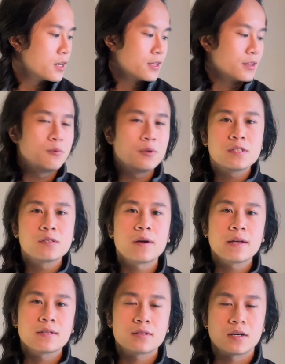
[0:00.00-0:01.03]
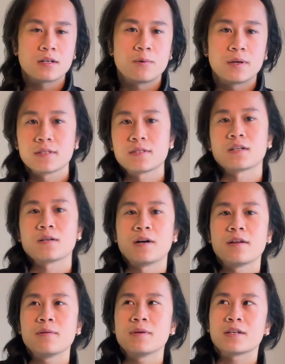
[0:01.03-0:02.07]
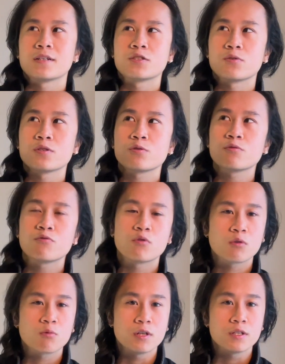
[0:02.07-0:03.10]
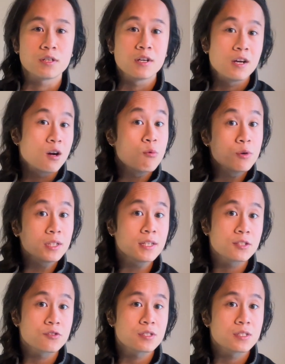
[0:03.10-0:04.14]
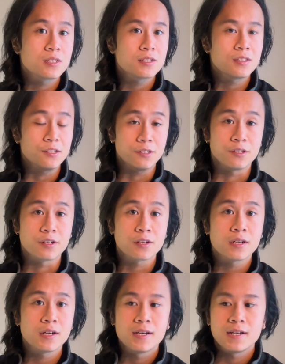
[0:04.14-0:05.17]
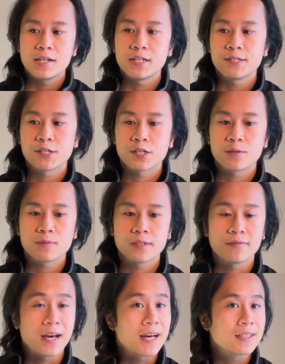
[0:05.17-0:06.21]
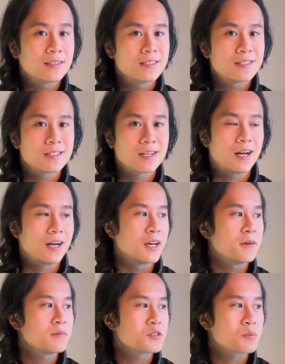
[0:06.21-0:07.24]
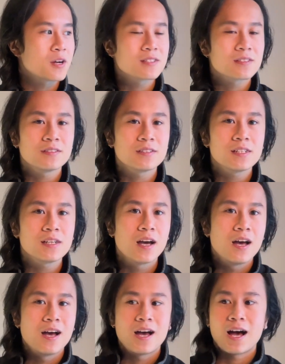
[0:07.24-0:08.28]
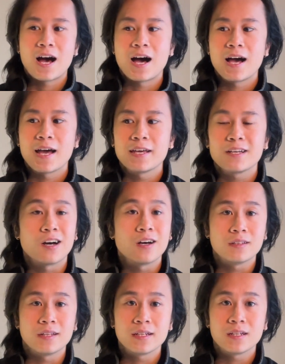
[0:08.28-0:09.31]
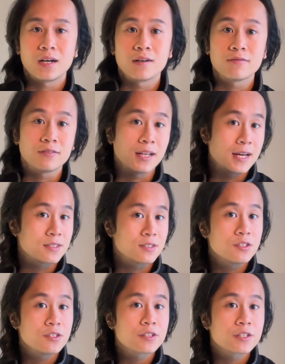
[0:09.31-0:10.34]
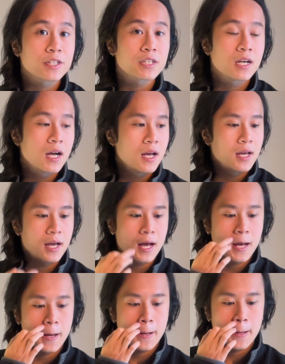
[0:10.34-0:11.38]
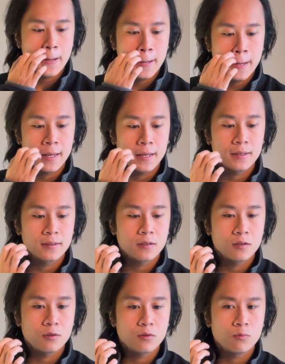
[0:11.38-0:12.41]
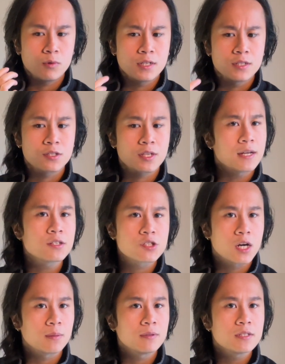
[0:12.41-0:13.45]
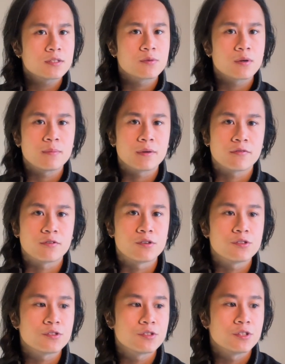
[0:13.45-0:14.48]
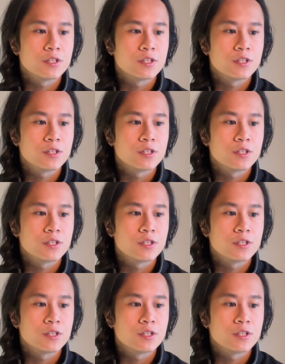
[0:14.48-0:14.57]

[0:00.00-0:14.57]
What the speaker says: The reason why want to talk about it because 2024 was a really interesting year in terms of at this time, surprisingly, I got laid off last year. I was kind of jobless throughout my first